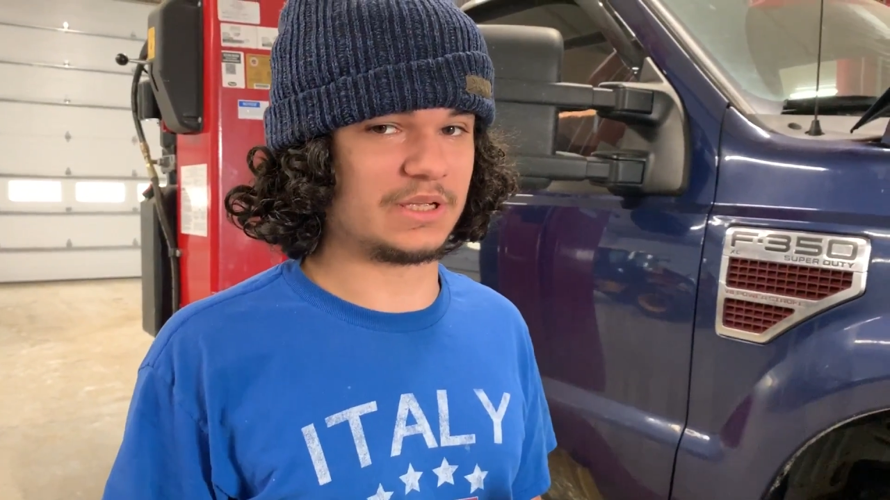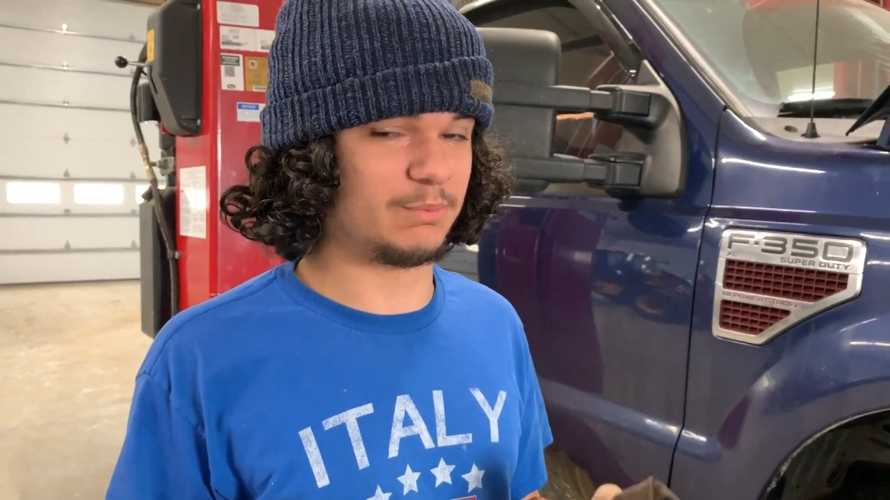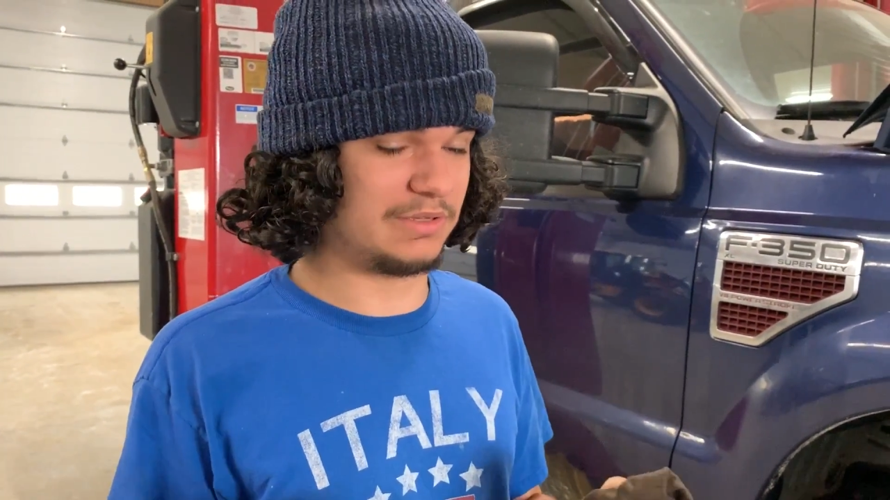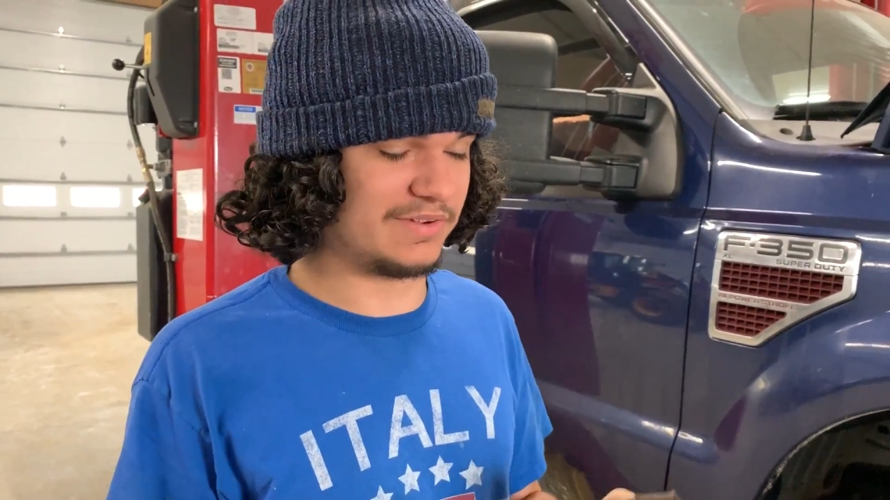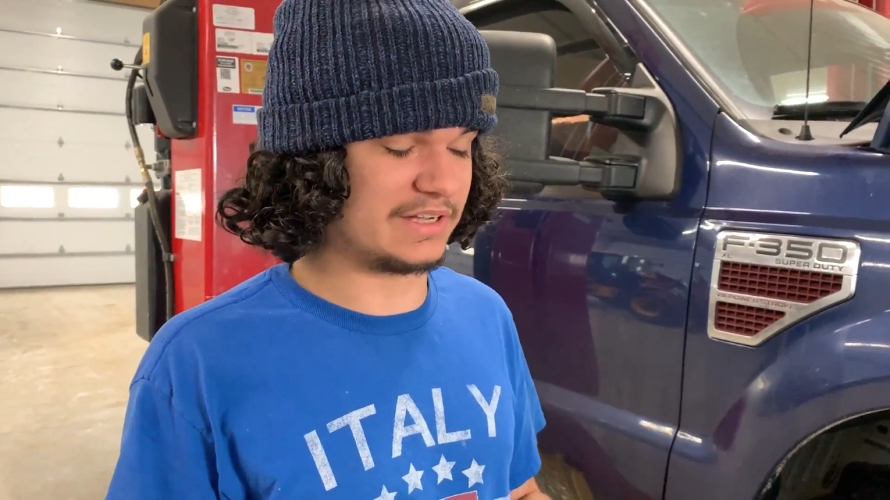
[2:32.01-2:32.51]
I
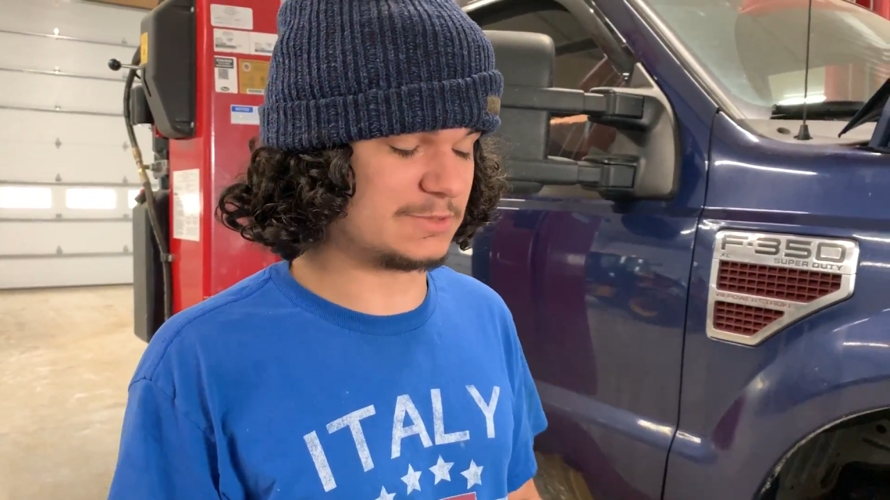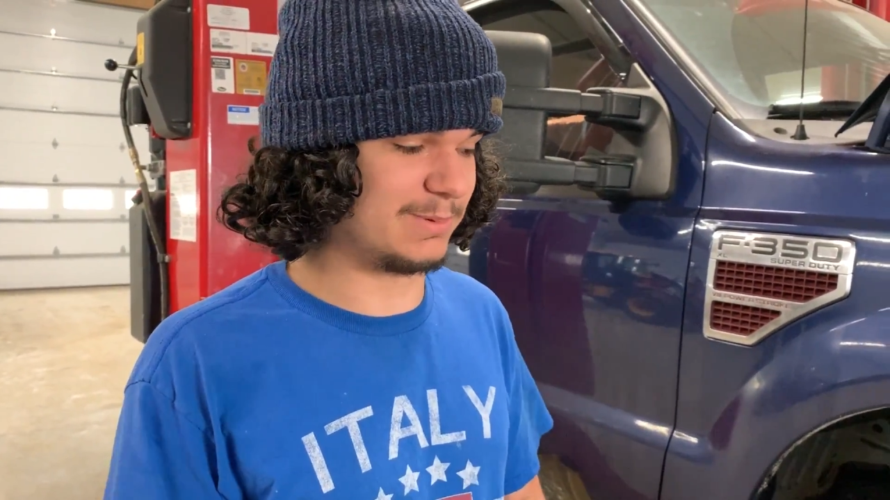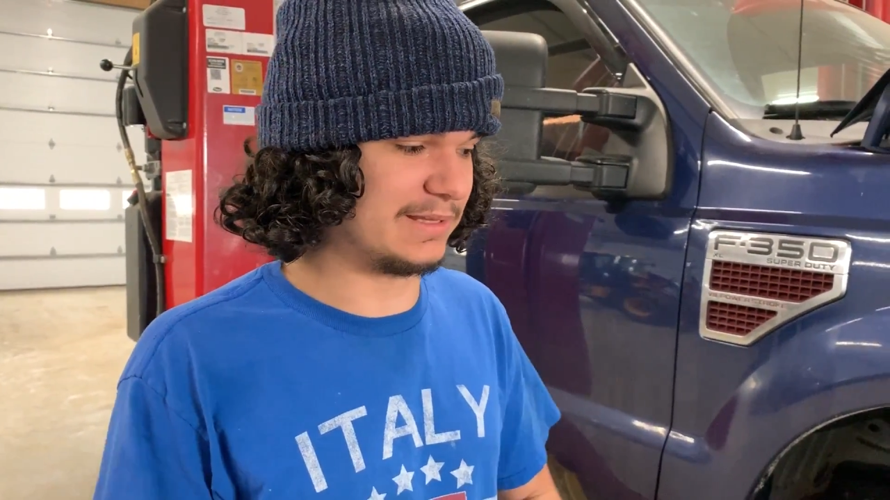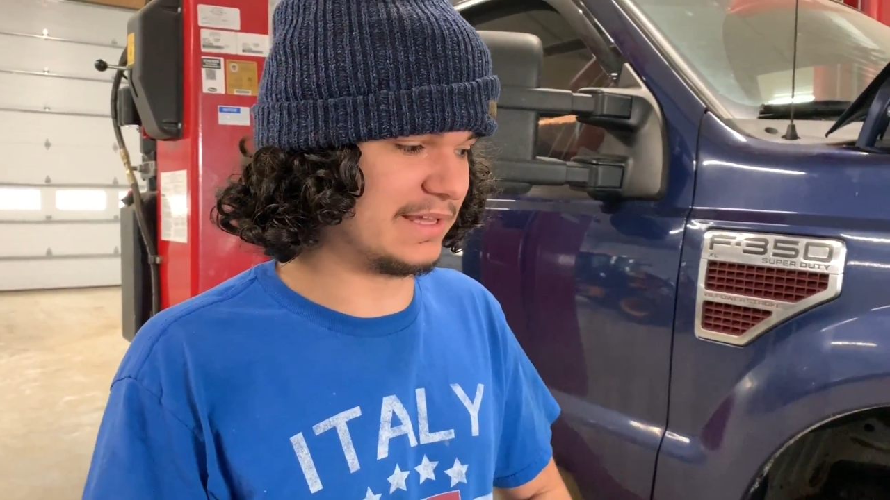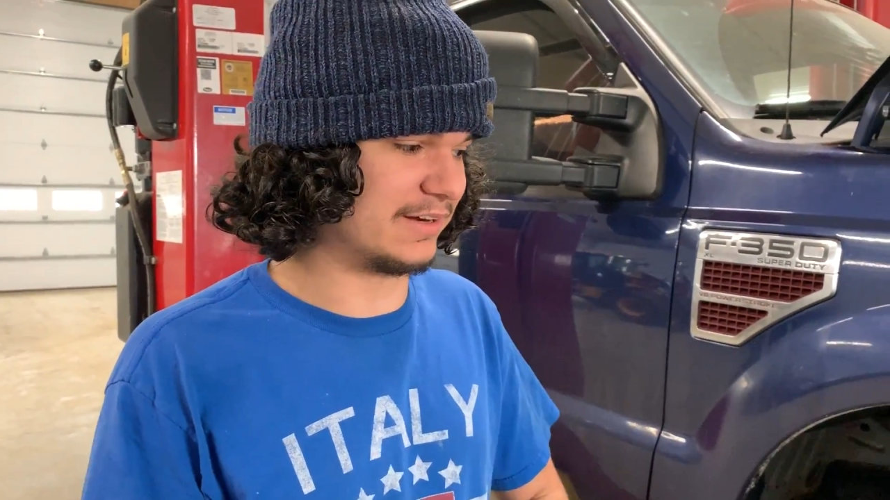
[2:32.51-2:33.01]
believe I
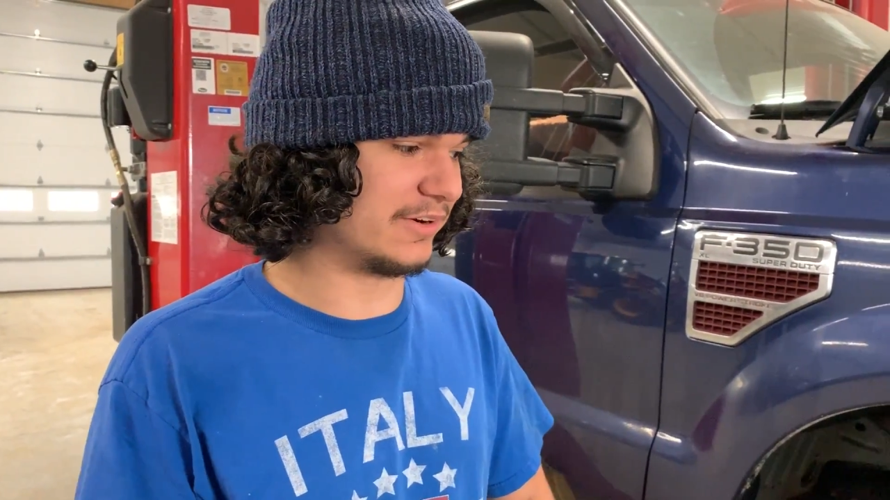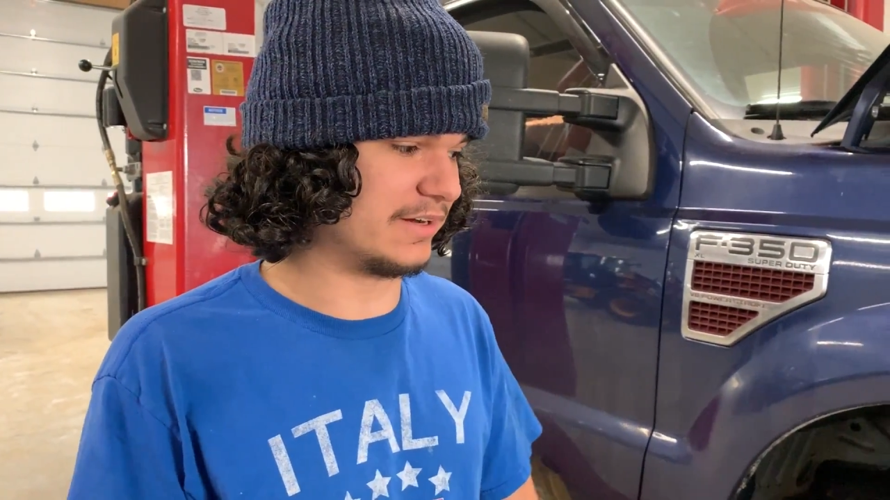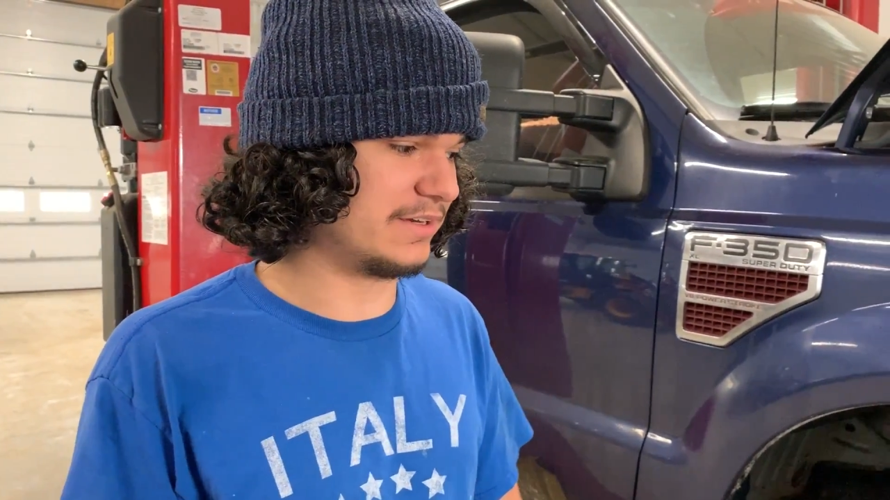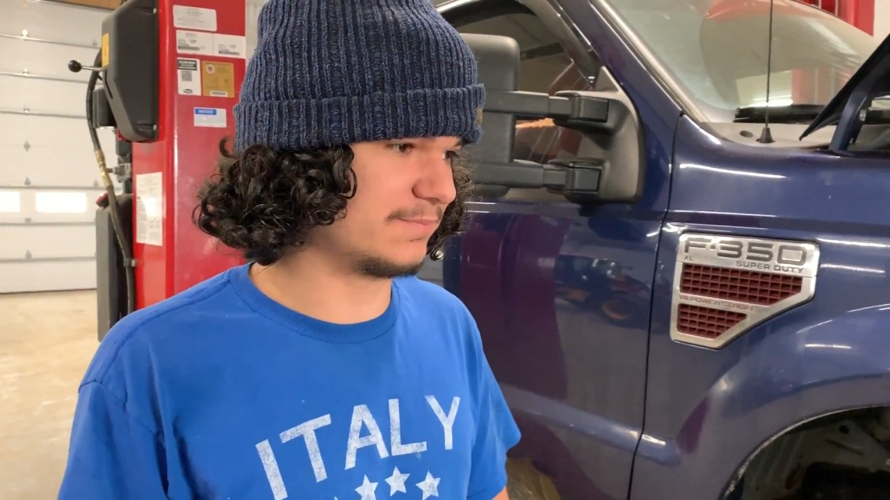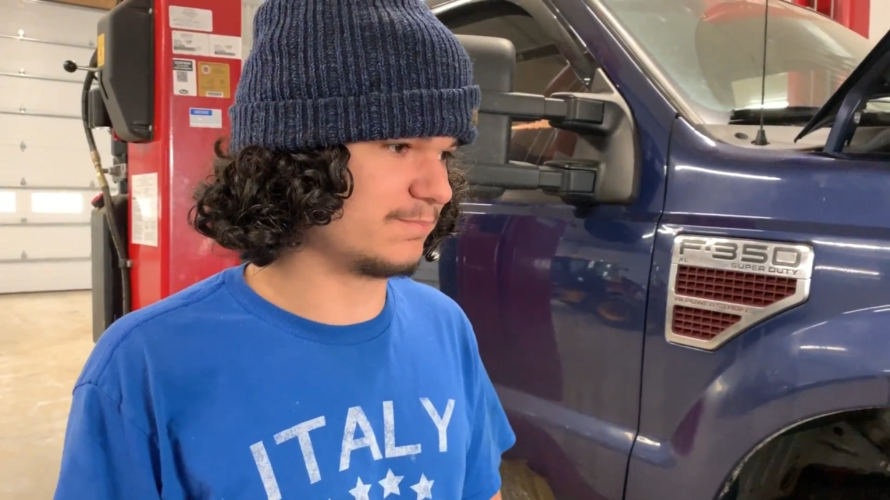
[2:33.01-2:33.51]
explained that
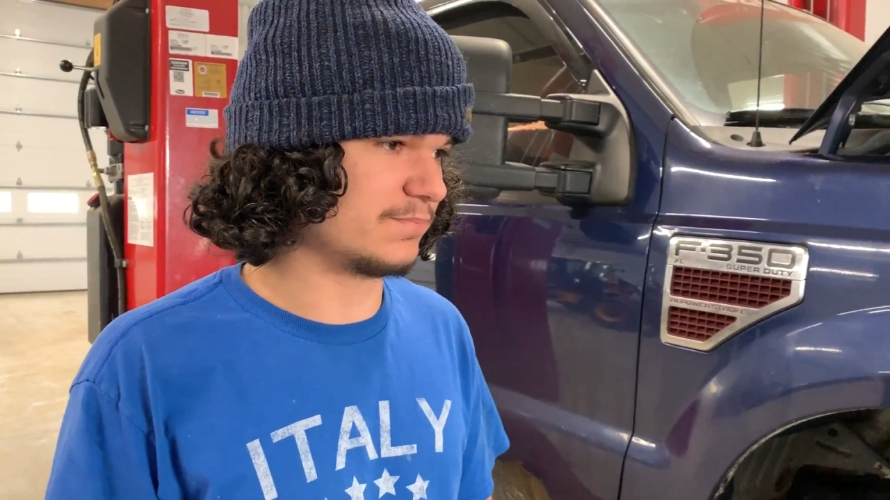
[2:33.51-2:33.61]
already.